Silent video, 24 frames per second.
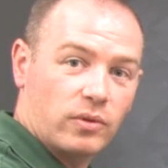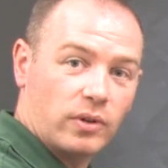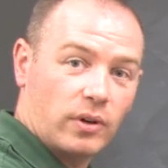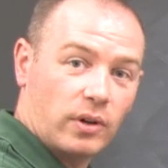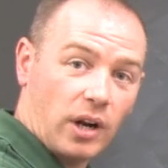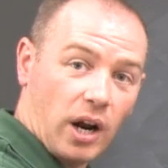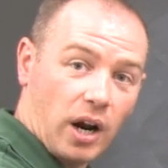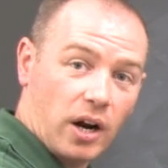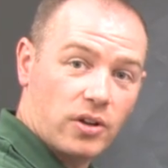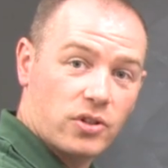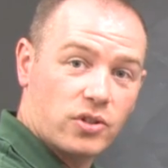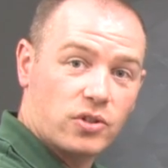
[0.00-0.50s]

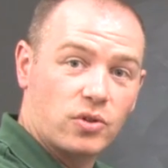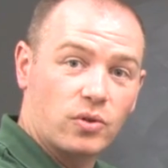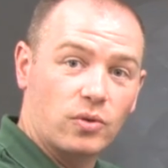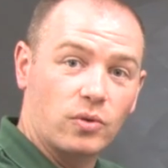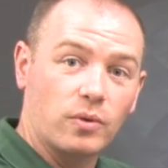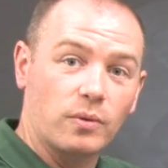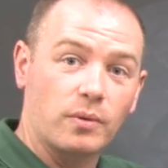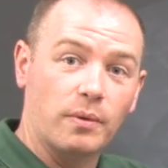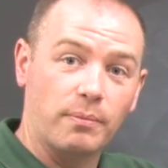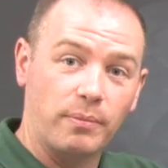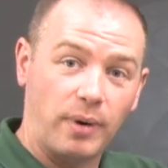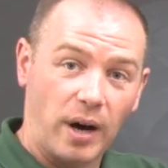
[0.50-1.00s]
regards
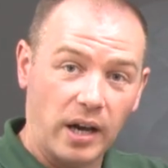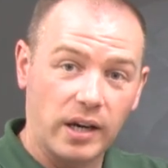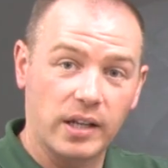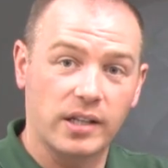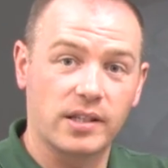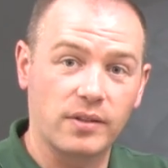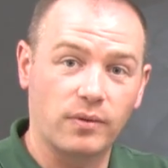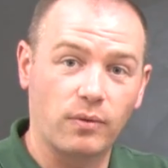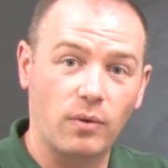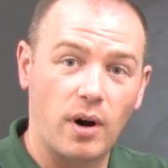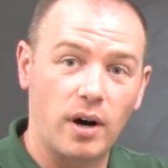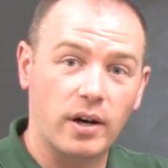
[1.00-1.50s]
to
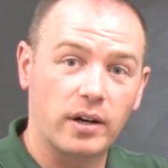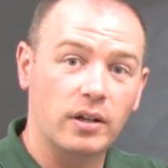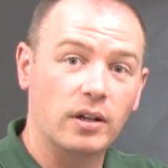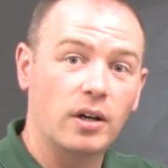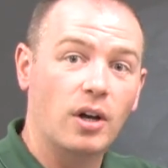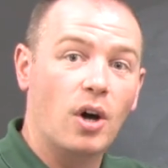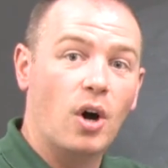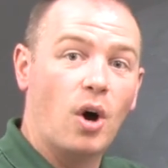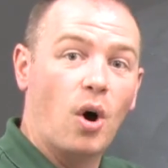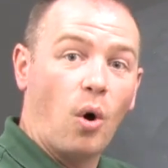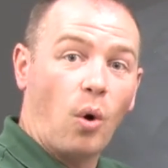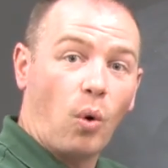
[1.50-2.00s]
bodies of
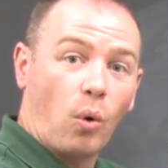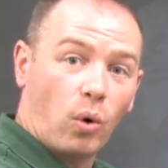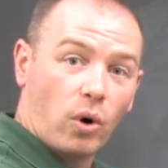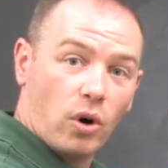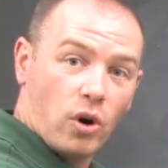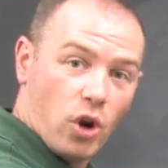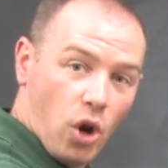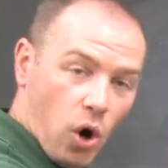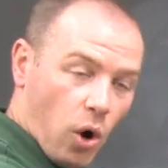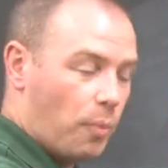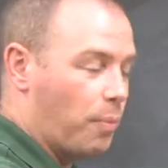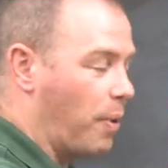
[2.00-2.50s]
water or
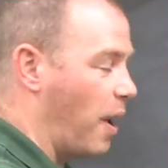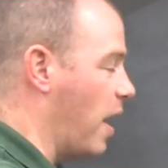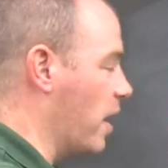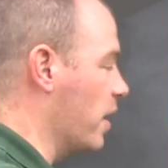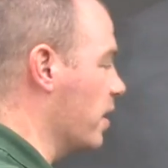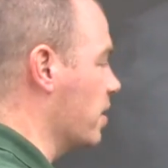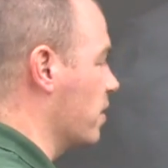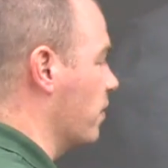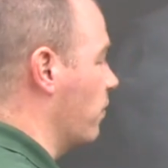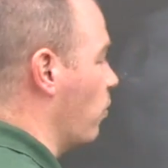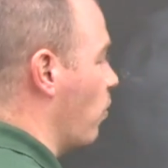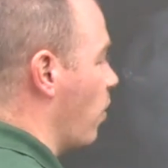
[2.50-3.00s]
no
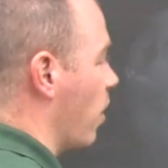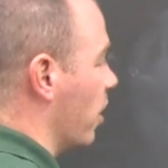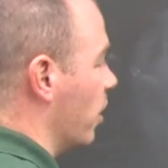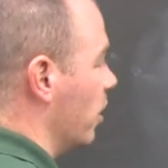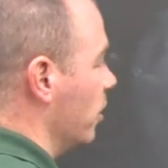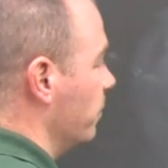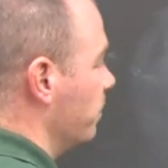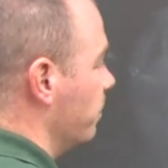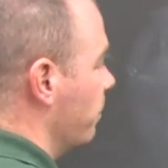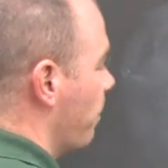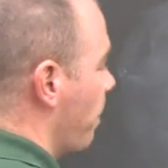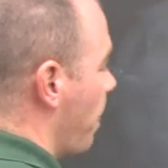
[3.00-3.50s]
bodies of
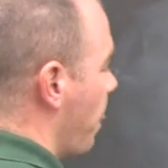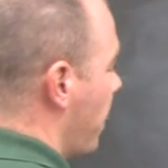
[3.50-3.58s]
water.